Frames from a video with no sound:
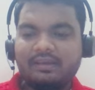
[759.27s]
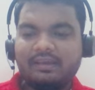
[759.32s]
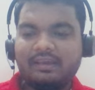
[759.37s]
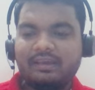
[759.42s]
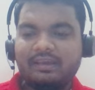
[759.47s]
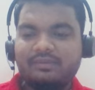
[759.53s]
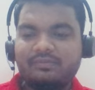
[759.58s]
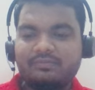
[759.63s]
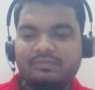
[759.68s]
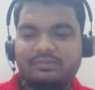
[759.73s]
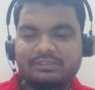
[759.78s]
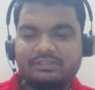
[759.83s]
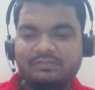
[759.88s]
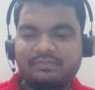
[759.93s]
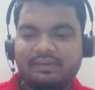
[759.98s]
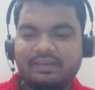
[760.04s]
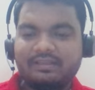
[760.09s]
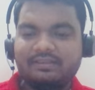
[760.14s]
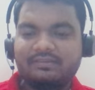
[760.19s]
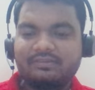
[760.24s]
It works
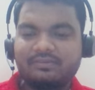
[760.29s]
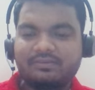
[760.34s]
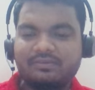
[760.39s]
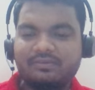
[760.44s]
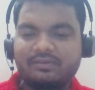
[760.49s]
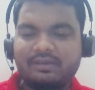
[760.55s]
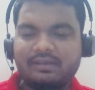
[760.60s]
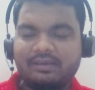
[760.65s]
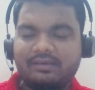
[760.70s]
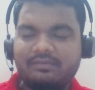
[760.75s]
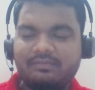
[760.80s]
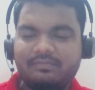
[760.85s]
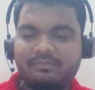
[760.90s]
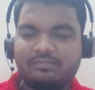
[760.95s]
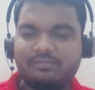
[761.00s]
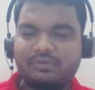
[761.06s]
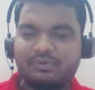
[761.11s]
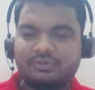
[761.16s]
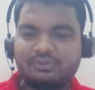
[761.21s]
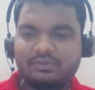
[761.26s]
fine, okay,
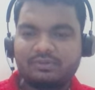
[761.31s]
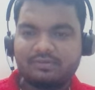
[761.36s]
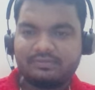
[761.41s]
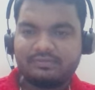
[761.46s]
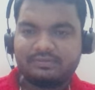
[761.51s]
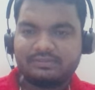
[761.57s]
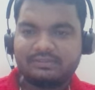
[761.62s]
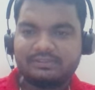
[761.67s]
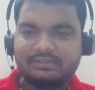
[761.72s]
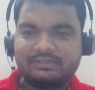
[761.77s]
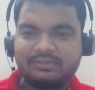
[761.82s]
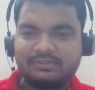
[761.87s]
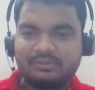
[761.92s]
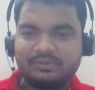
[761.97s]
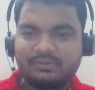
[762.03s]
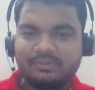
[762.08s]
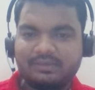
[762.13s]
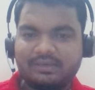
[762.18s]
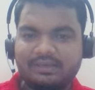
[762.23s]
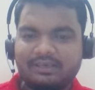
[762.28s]
most of us,
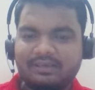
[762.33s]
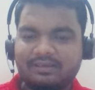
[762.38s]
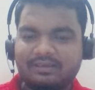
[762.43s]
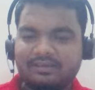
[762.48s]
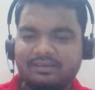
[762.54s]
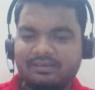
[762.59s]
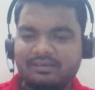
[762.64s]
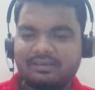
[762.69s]
okay,